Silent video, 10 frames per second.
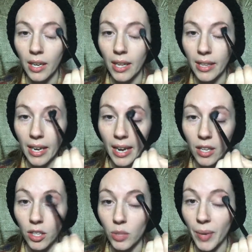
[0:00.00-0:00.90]
And then I
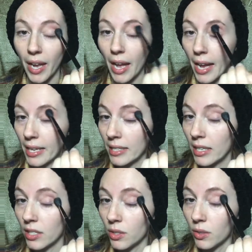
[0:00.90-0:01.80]
close my eyes
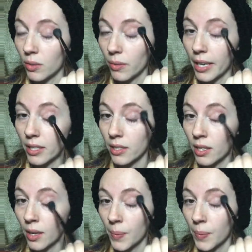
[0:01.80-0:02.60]
and do the rest.